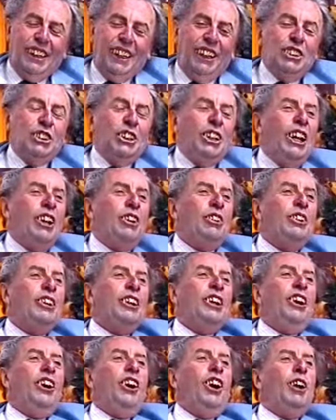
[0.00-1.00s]
And, you know,
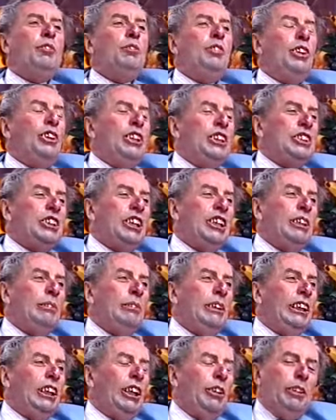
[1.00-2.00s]
I'm very
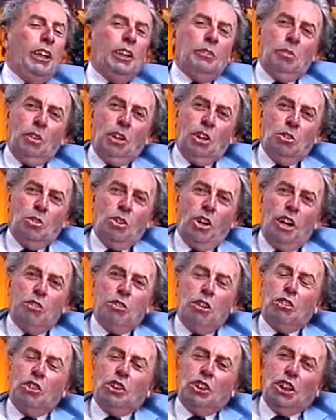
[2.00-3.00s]
sentimental about my
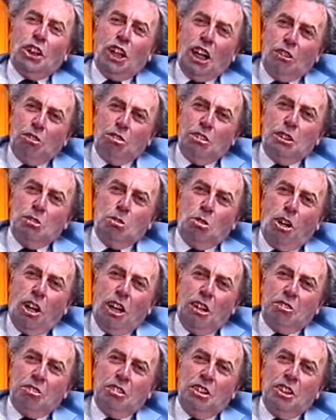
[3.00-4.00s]
wife. I've got a lovely wife.